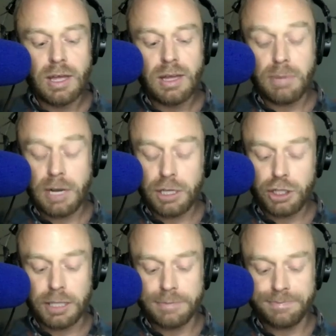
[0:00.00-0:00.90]

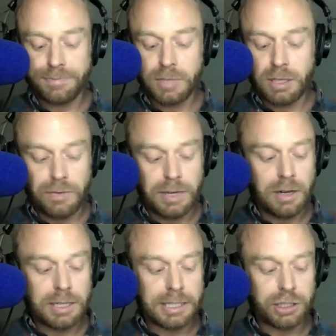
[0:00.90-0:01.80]
blushing at the
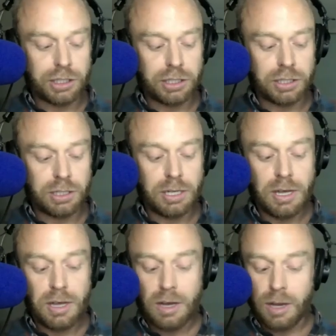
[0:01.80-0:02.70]
realization
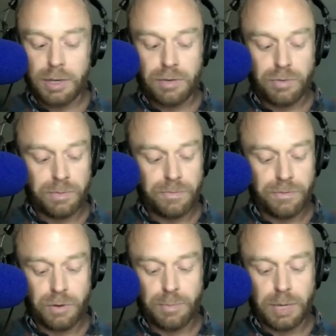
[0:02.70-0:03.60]
I'm in a room
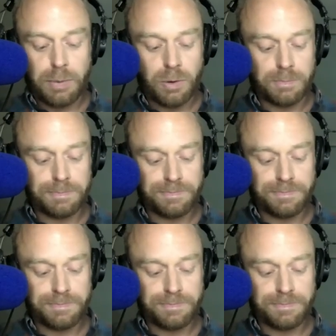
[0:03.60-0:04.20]
full of people.